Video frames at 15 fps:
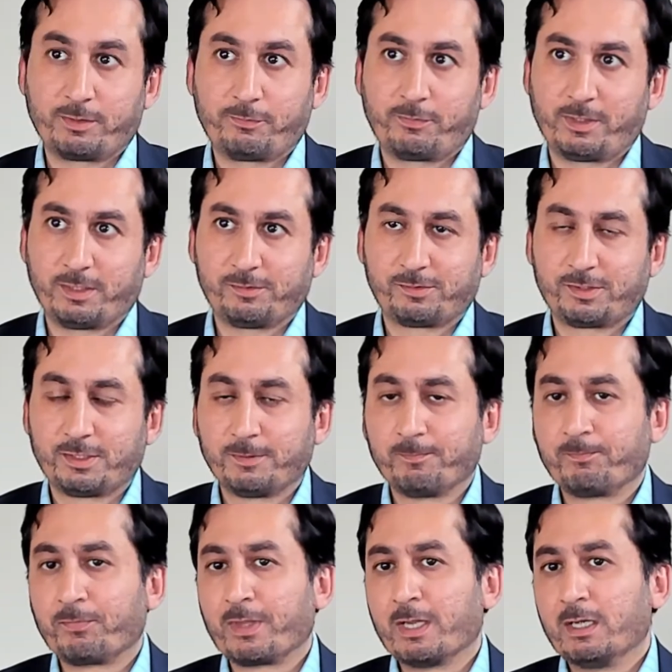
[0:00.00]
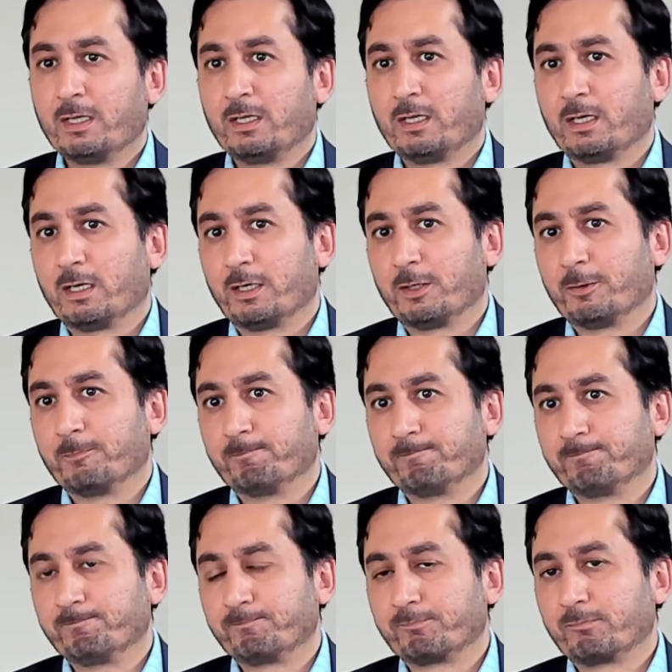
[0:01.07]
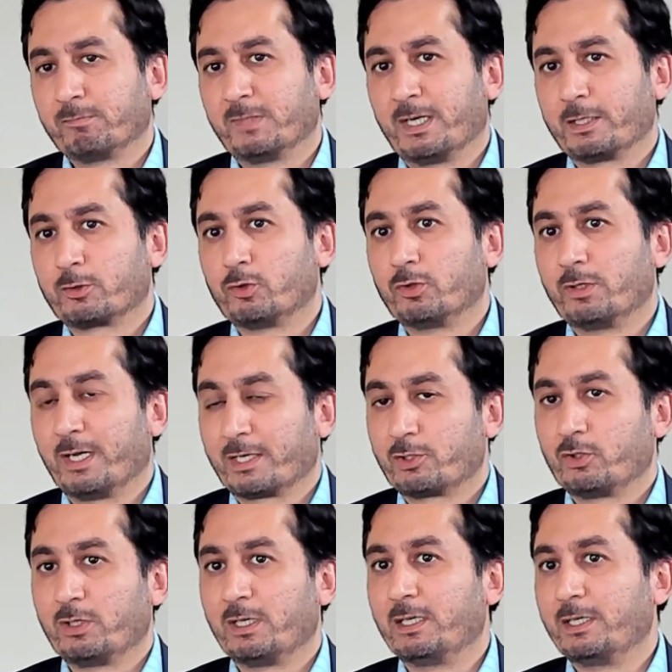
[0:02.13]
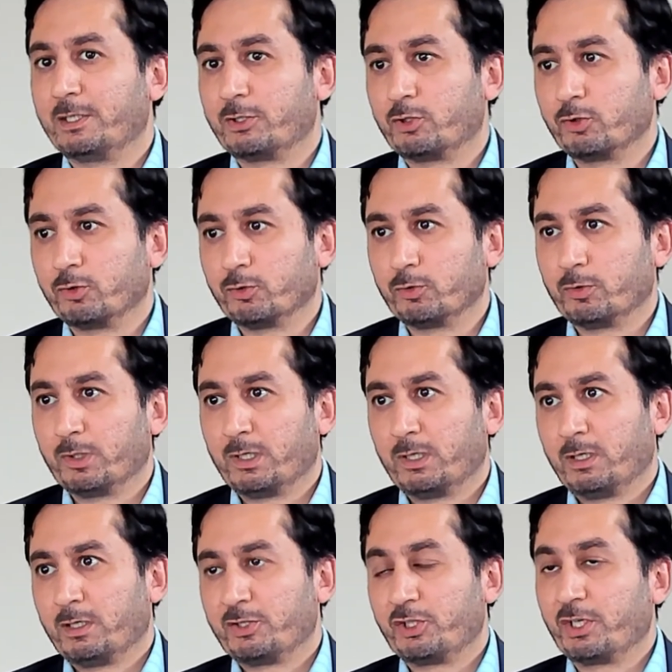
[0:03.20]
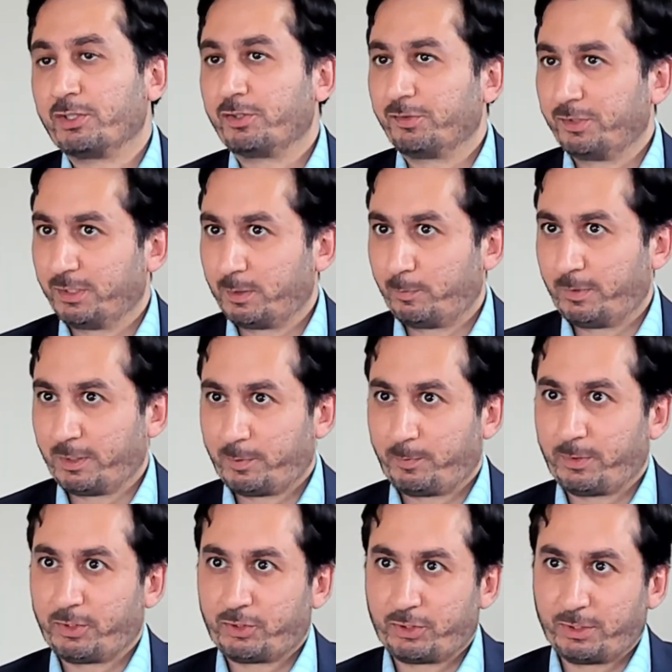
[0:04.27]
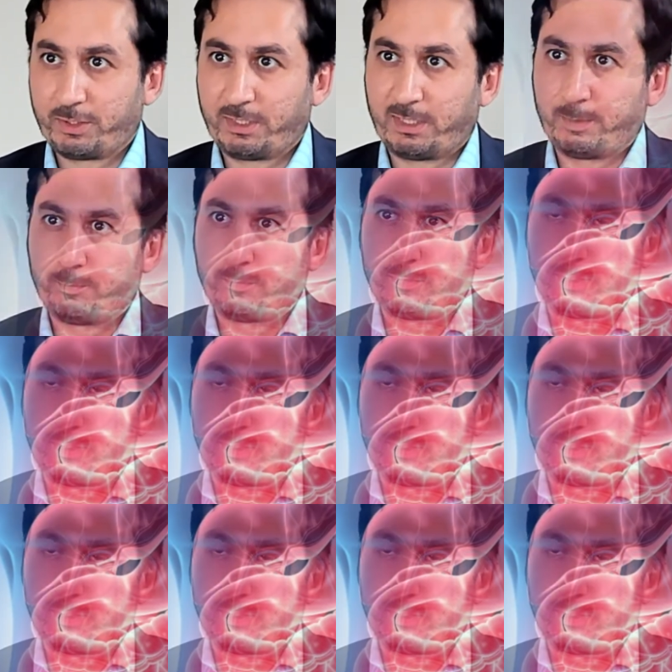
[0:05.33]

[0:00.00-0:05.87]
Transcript: fast. That could actually lead to changes in the blood pressure, and